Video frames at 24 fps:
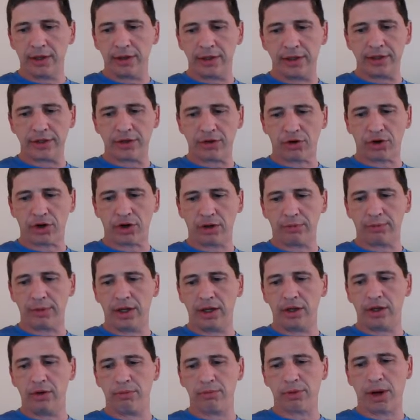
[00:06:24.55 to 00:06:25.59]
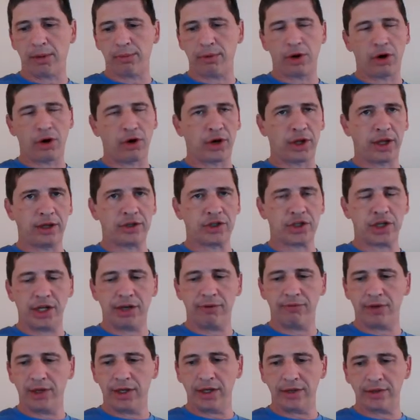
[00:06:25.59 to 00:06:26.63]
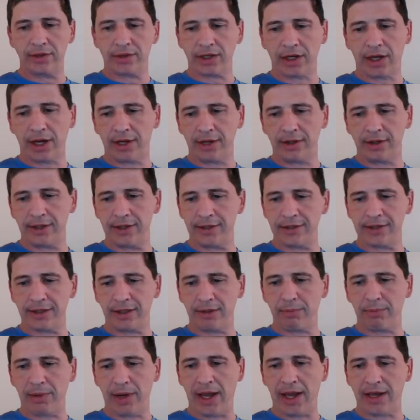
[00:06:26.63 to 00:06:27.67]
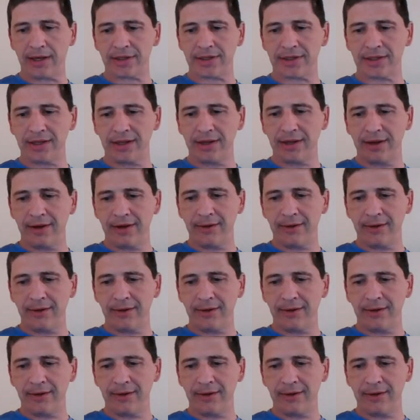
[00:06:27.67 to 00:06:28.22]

these are going to be, you probably already achieved these and gotten these in the past.